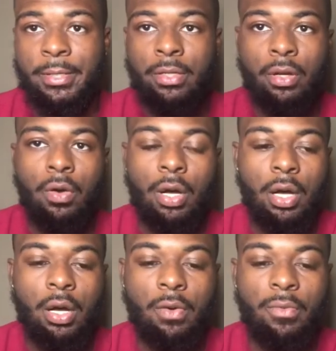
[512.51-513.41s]
In
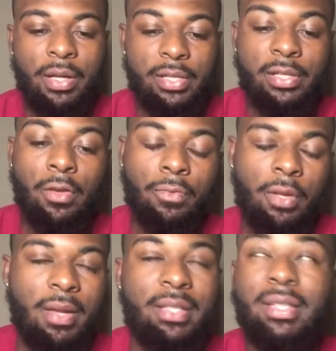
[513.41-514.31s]
my
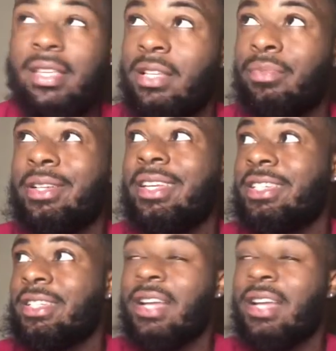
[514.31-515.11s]
season prediction,